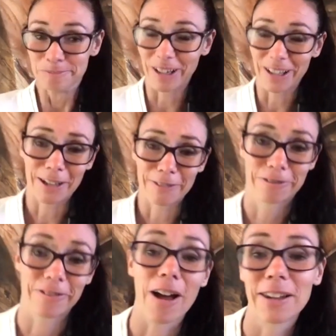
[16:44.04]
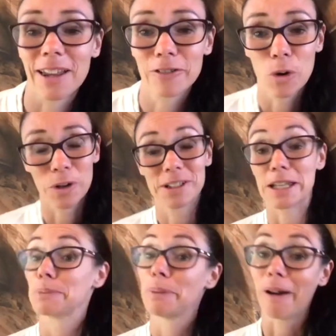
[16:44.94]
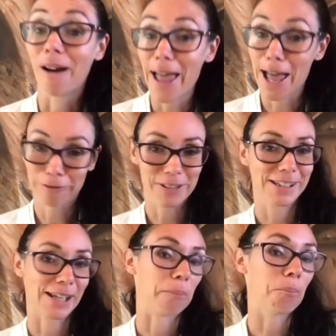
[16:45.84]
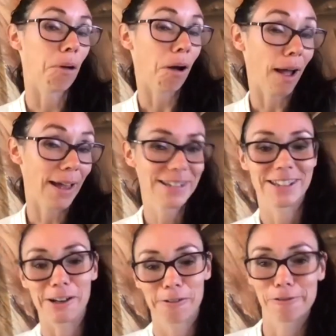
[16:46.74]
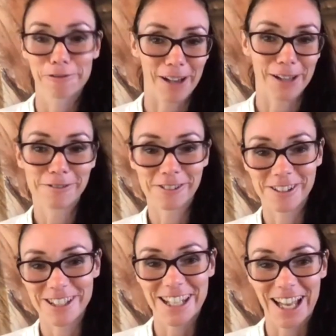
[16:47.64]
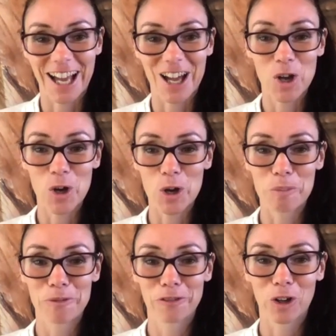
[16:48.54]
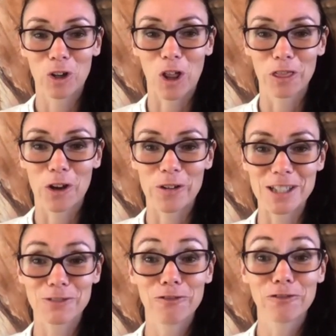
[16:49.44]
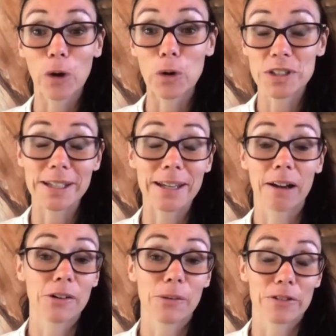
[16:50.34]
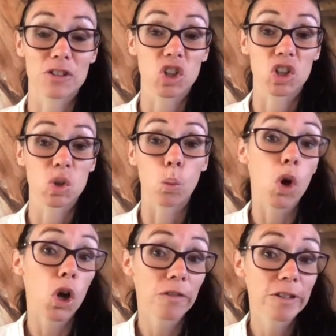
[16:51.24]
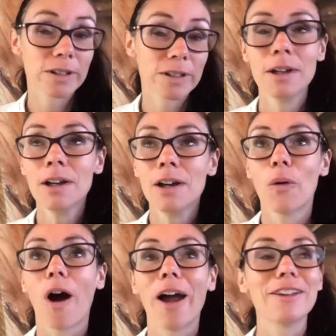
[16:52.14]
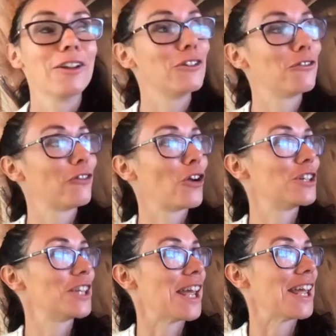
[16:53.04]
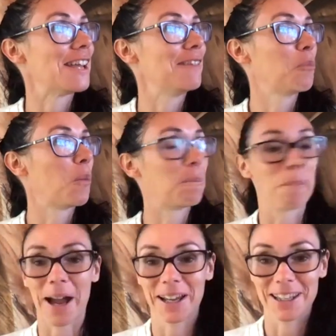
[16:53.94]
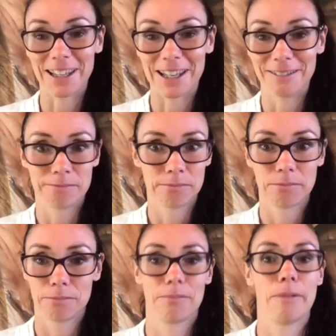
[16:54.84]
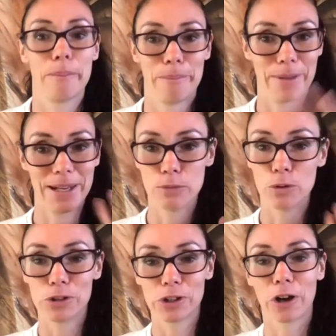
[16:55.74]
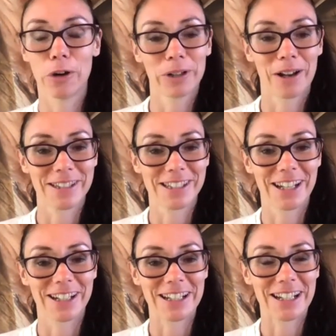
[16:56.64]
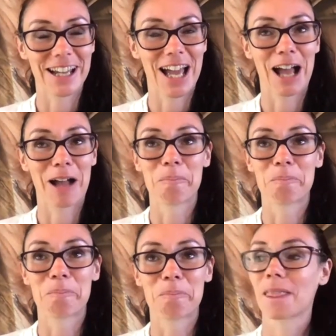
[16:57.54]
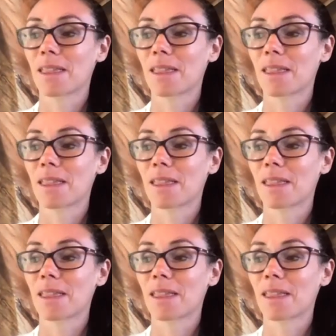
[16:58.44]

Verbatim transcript: I love I love cordyceps, but I have to say my secret favorite uh, herb for klotho is foti. I don't know whether it's just the word of it. I learned foti back in many moons ago when I was studying um,